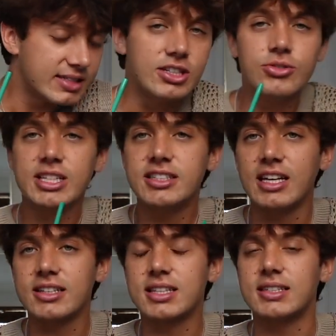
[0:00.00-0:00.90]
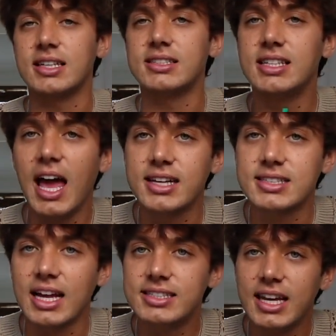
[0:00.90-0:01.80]
Did you take dance lessons? Yes,
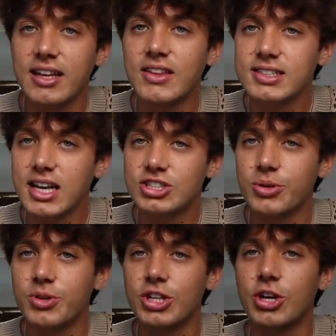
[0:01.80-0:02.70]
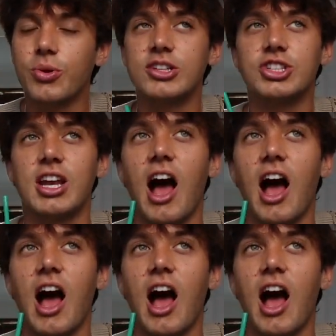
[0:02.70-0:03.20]
I did. This is actually a really good question.